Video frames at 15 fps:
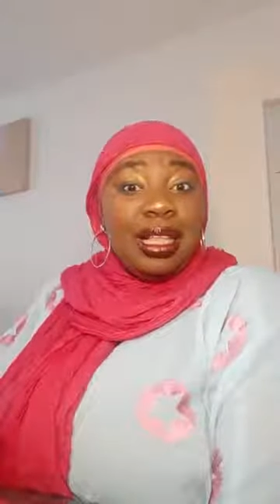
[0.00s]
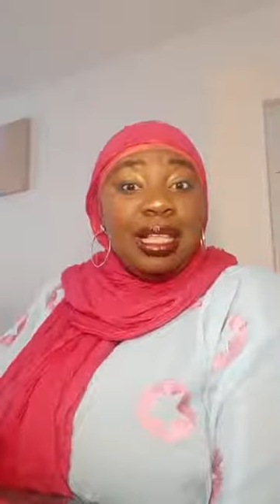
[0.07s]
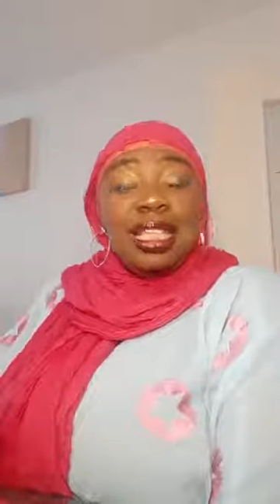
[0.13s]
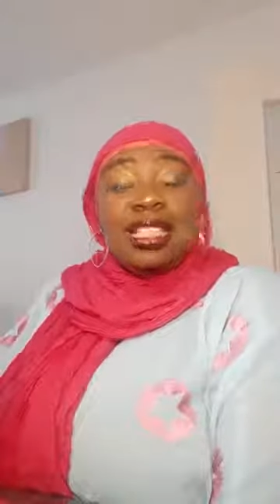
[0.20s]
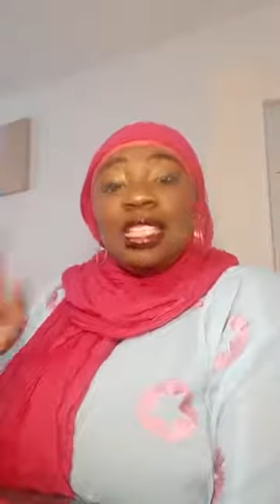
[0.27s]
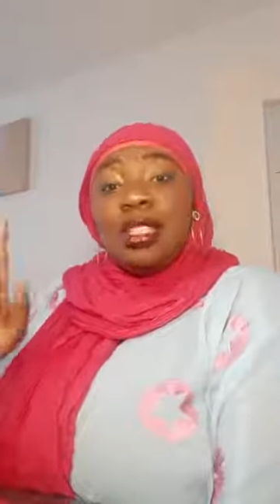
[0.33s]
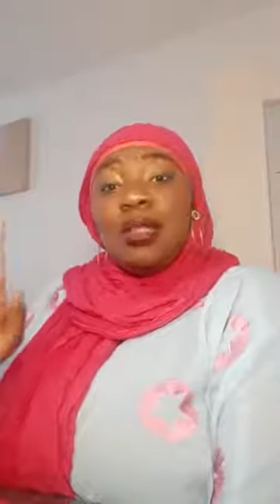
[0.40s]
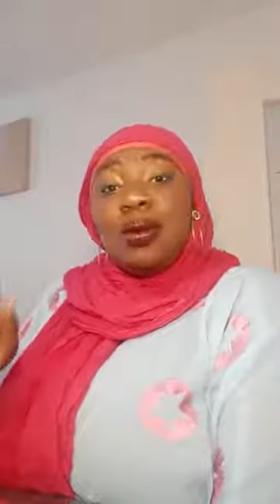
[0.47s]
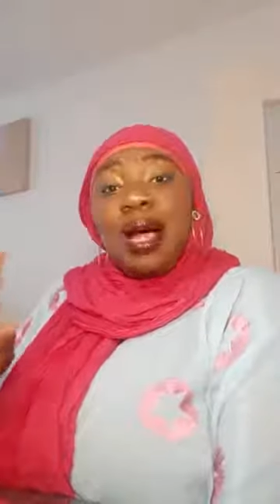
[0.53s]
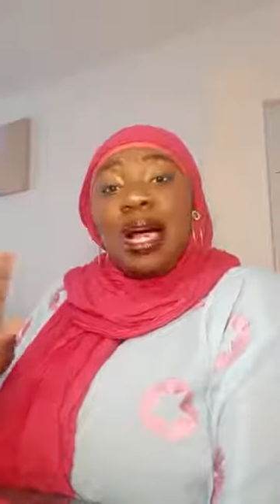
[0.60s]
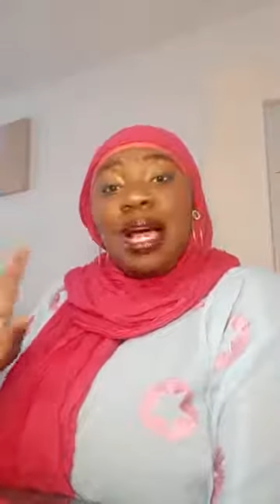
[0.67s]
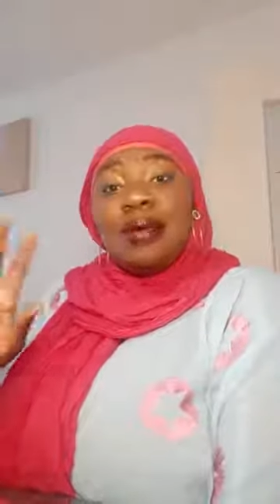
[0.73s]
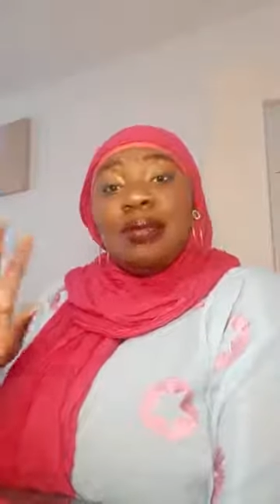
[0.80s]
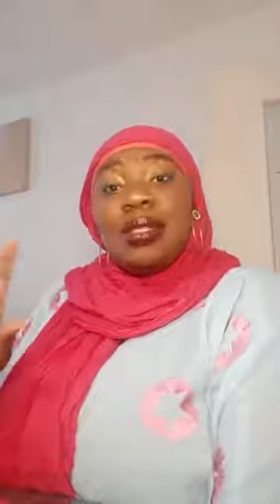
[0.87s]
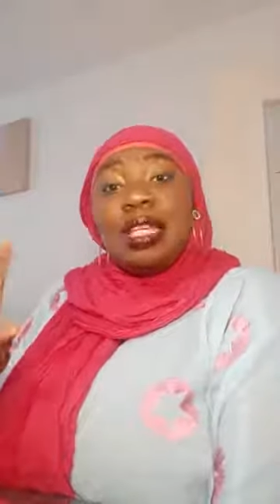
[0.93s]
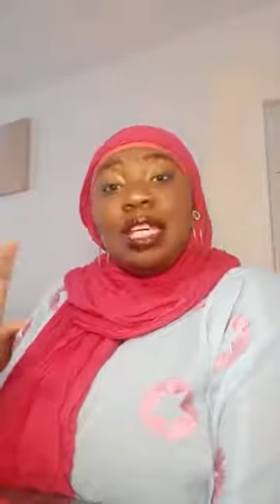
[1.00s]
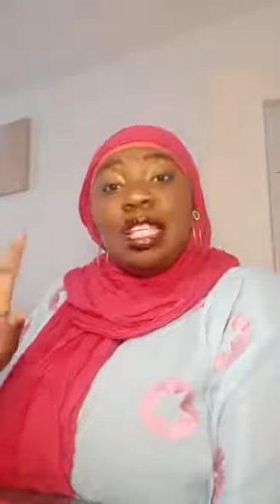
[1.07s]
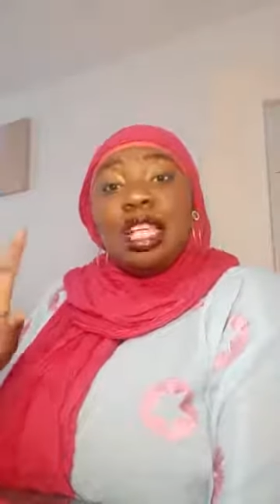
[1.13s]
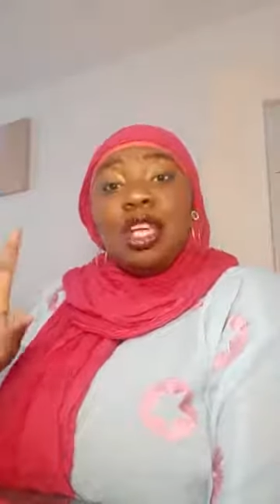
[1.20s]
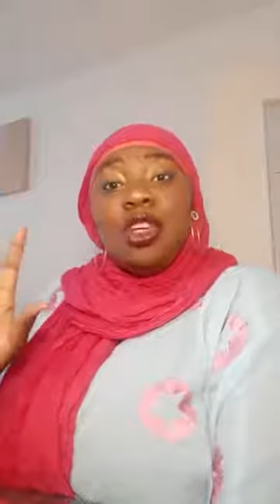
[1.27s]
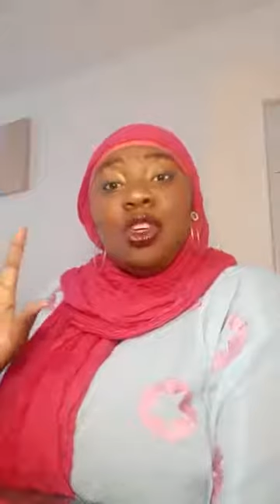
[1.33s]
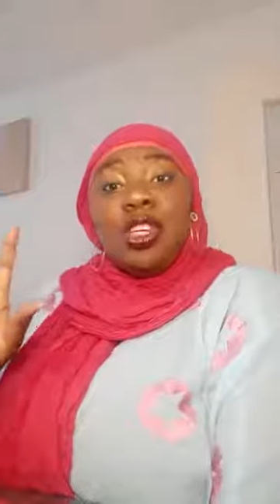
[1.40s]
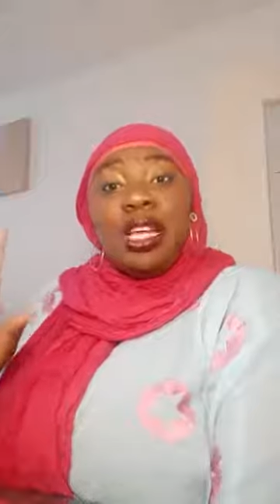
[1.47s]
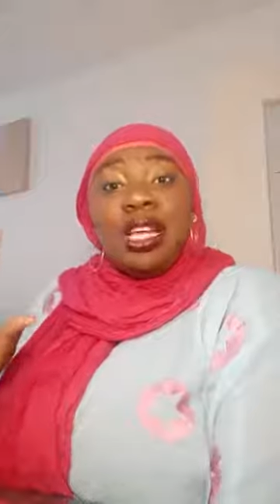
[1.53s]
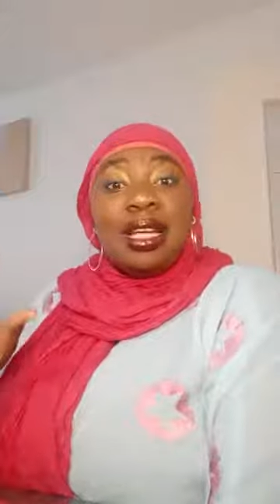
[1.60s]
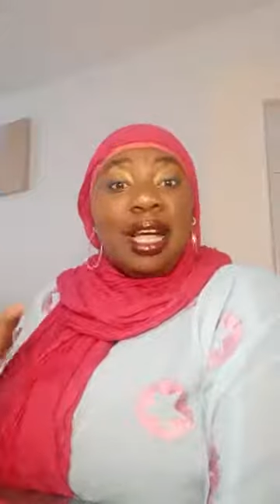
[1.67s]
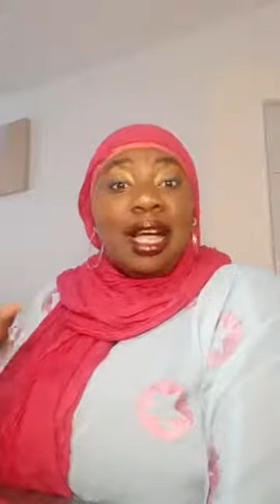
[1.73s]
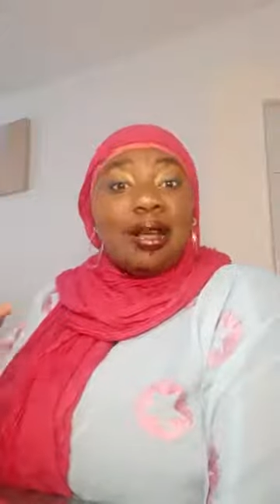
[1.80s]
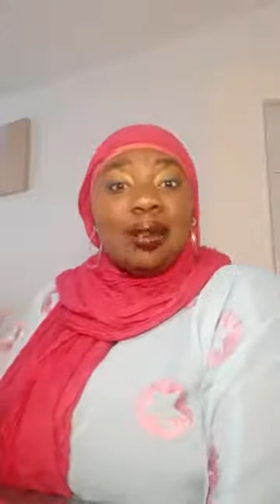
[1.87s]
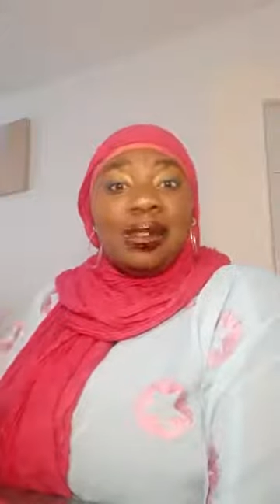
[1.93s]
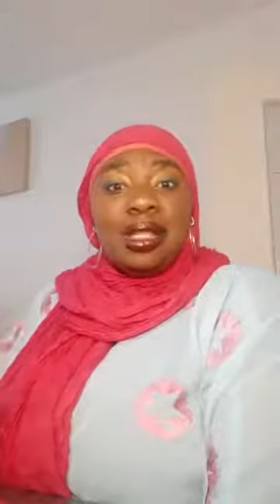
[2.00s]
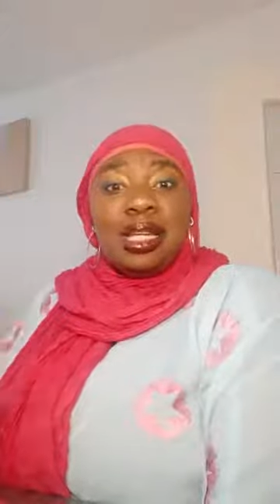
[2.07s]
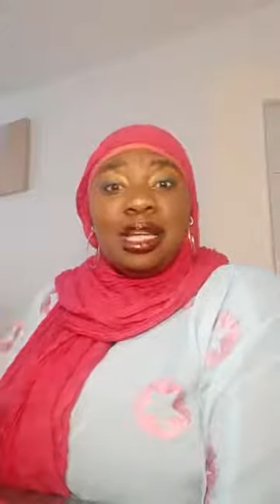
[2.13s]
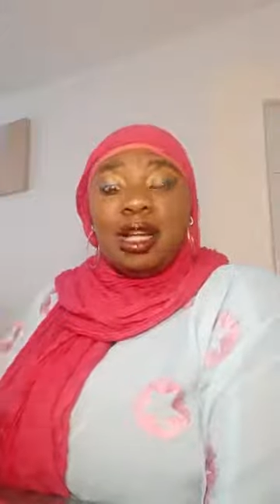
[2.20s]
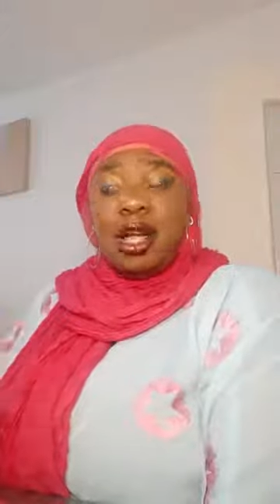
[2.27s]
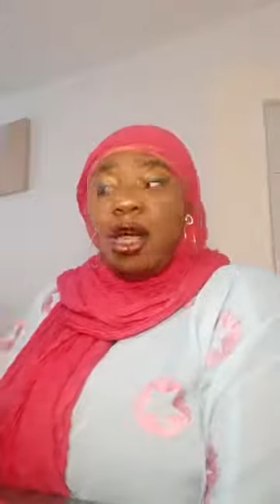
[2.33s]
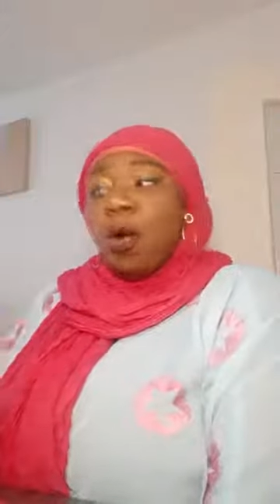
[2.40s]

That is why I'm saying that you need counseling.